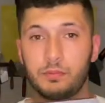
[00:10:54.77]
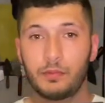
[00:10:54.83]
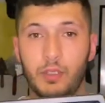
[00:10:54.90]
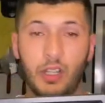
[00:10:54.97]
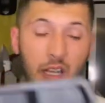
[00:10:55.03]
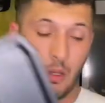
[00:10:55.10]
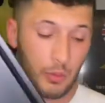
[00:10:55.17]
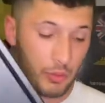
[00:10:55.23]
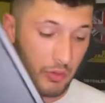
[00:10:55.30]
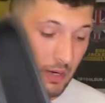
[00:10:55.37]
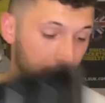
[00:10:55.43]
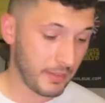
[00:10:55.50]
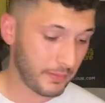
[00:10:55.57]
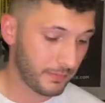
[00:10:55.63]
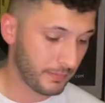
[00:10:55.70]
A little
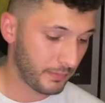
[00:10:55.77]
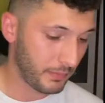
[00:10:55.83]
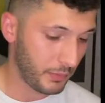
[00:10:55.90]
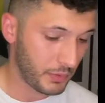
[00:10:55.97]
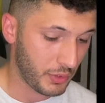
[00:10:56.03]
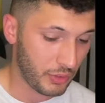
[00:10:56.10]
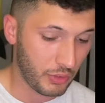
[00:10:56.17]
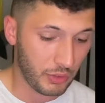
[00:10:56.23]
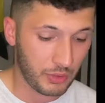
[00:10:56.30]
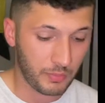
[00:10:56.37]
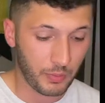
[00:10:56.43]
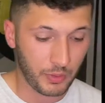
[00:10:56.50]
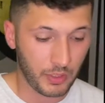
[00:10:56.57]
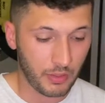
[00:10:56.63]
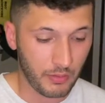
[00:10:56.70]
tray, just to
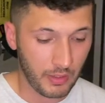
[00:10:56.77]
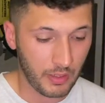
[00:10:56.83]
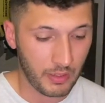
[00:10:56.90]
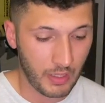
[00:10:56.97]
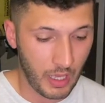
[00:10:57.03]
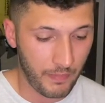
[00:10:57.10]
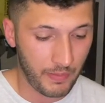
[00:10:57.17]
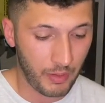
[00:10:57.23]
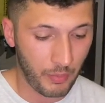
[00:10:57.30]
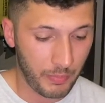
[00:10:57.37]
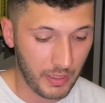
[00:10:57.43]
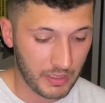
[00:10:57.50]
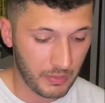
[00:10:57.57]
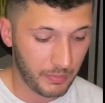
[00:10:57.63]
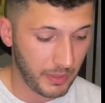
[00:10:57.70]
put your uh, other
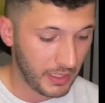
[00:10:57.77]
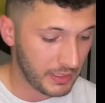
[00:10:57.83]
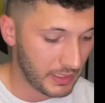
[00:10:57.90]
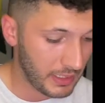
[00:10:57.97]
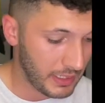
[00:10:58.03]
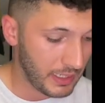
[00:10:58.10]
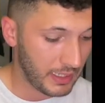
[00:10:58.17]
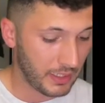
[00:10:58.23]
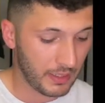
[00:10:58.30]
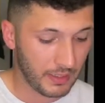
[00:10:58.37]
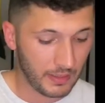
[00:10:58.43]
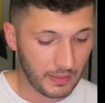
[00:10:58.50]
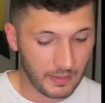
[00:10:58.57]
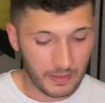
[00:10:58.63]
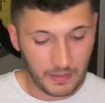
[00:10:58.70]
bits and pieces in there.
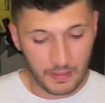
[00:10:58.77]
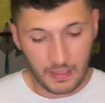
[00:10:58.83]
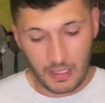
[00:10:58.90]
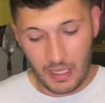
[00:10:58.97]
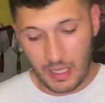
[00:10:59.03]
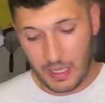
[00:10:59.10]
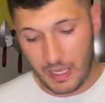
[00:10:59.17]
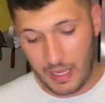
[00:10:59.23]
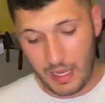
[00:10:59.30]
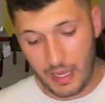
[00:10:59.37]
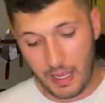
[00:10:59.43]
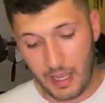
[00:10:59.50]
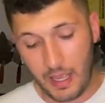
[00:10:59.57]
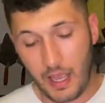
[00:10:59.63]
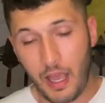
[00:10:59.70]

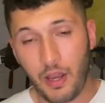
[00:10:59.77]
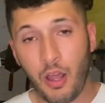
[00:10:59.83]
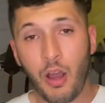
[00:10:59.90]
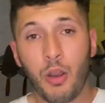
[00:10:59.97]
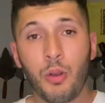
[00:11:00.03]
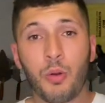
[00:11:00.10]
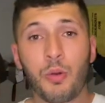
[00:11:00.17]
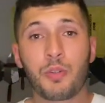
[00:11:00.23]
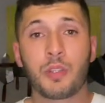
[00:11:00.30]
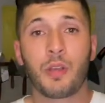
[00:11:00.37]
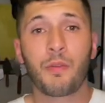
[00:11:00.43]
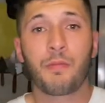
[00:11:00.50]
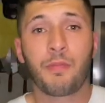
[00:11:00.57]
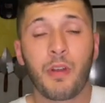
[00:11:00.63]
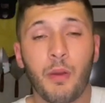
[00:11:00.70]
And I'll also
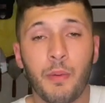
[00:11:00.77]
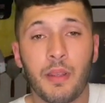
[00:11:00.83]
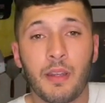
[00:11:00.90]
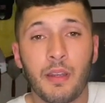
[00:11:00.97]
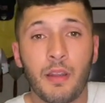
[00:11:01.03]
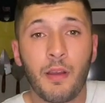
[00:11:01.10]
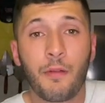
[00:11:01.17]
throw in a